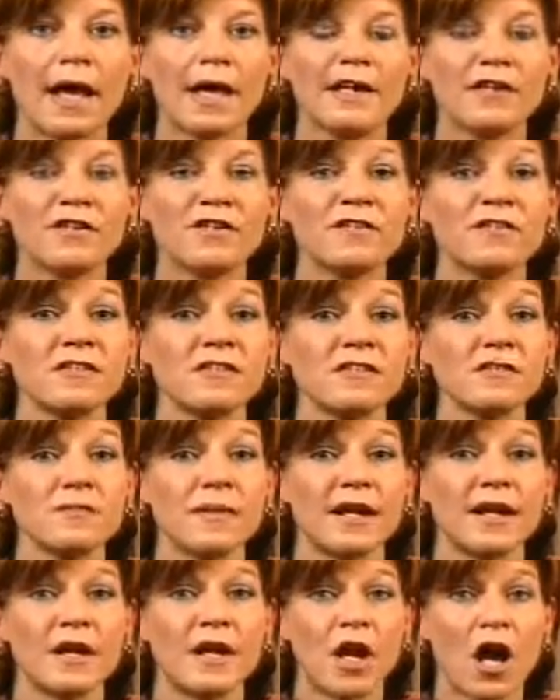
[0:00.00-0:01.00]
Agencies
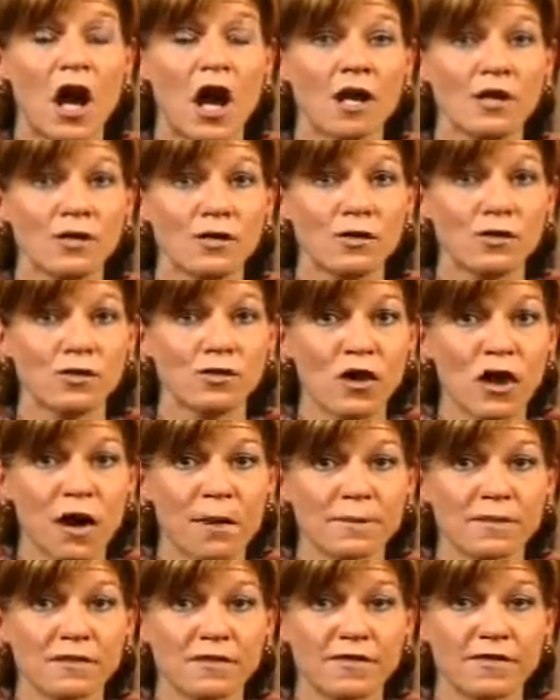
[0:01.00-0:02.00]
may not use
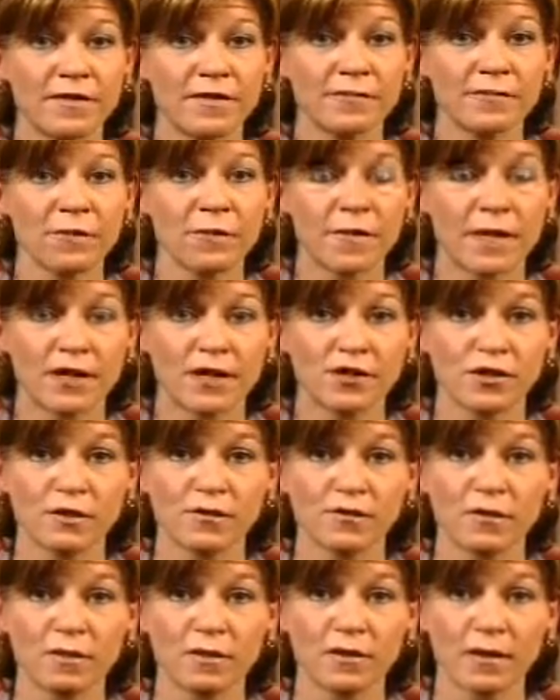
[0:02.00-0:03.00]
copies of
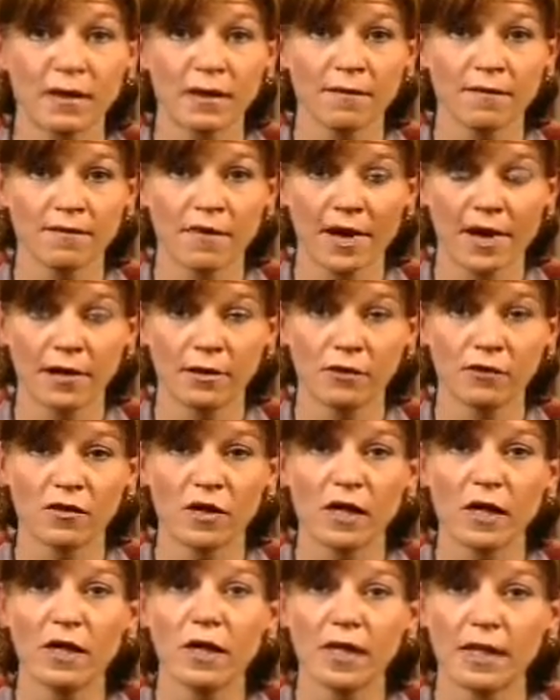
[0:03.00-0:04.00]
information from claim files
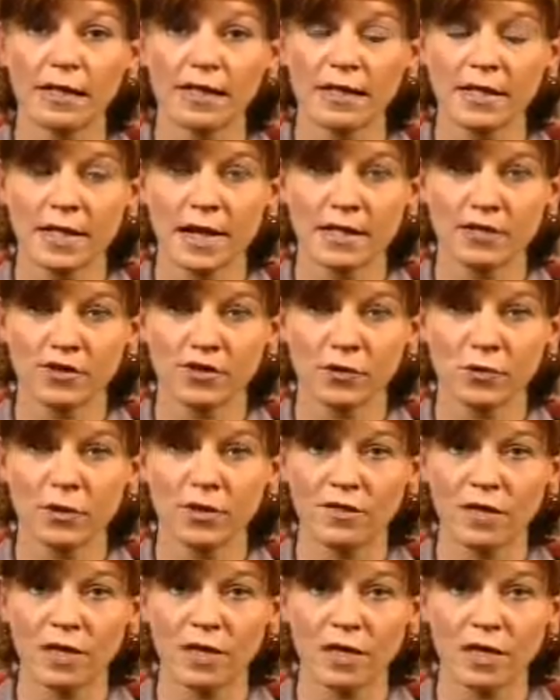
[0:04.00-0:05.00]
in connection
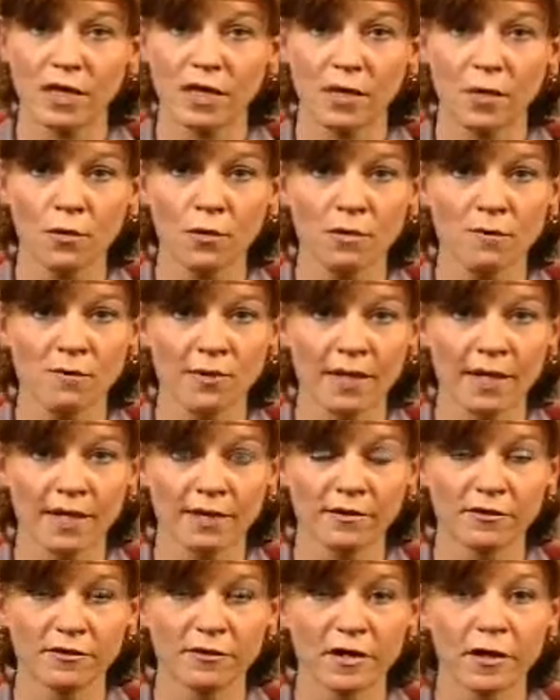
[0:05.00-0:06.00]
with EEO
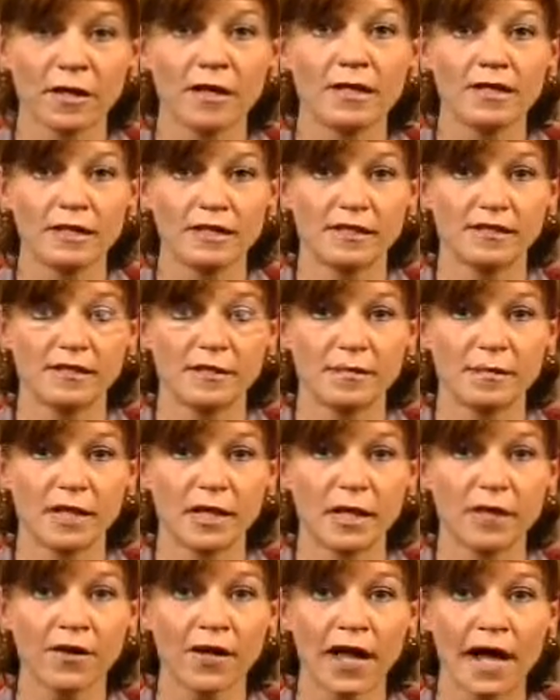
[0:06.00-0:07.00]
complaints,
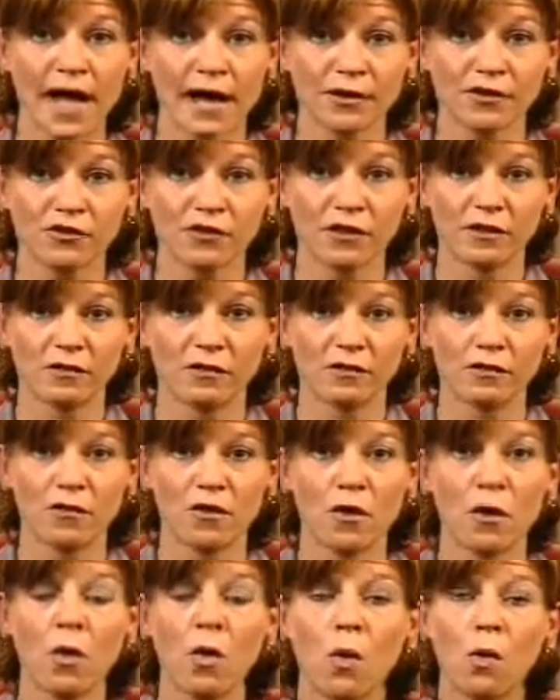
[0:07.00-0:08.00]
disciplinary actions,
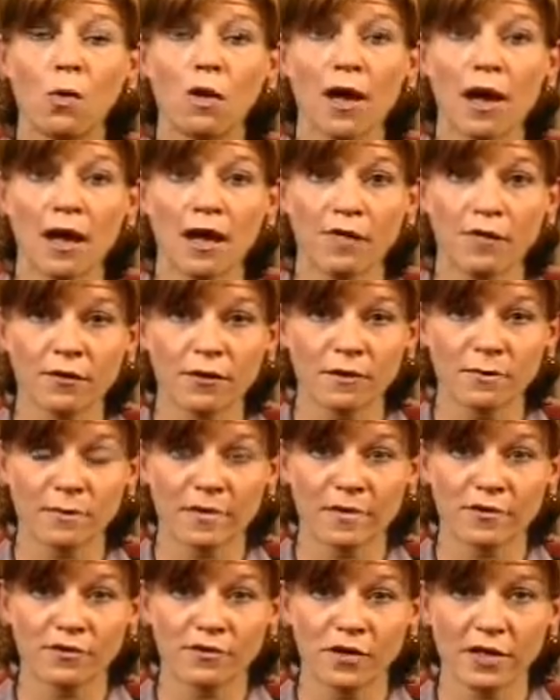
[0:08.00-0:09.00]
or other
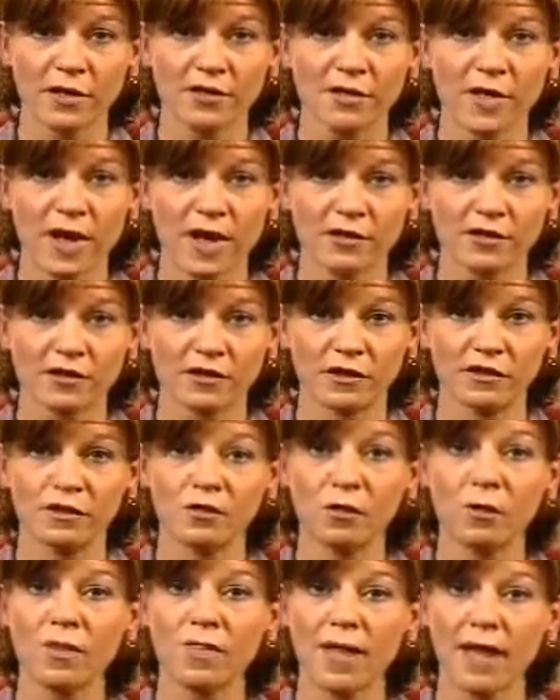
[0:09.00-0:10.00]
administrative
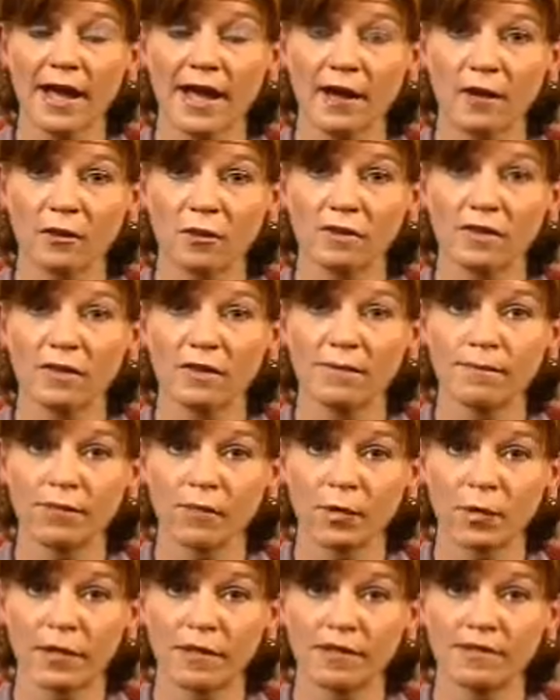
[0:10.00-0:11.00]
actions without the
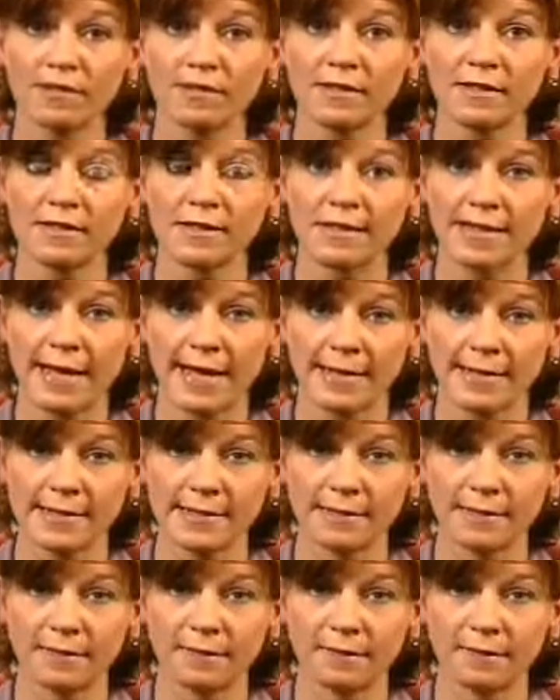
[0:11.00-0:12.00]
employee's
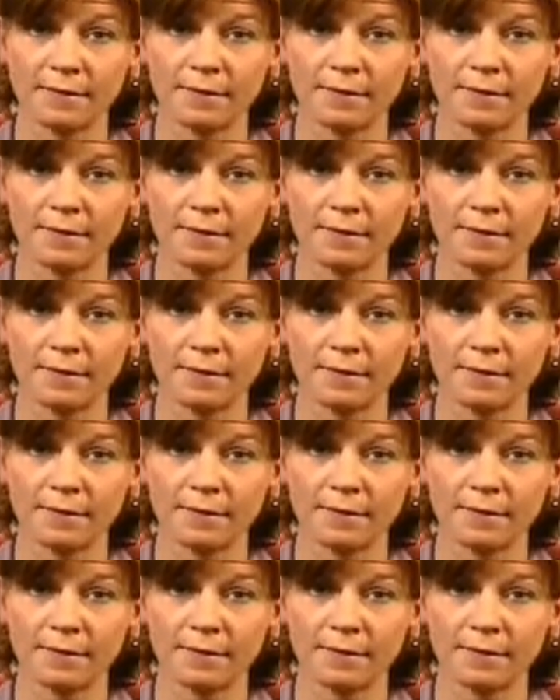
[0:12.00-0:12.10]
consent.